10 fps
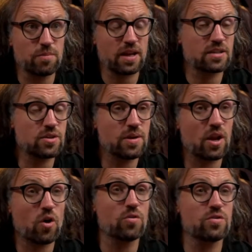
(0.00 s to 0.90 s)
But I can do it
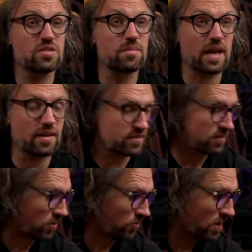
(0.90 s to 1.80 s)
on something else.
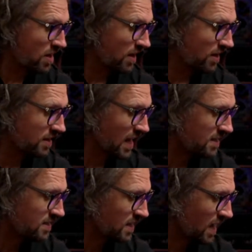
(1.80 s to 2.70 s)
So
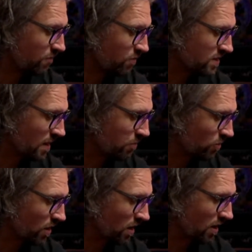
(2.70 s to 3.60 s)
let's say, for
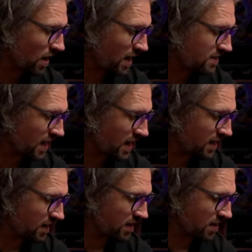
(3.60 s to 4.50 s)
example, I
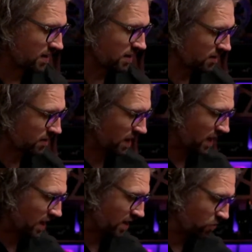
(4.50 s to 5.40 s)
take a
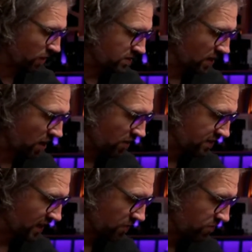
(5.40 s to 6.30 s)
quite dark
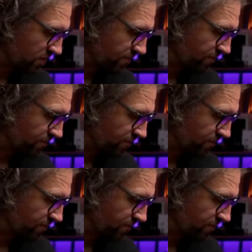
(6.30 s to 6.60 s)
sound,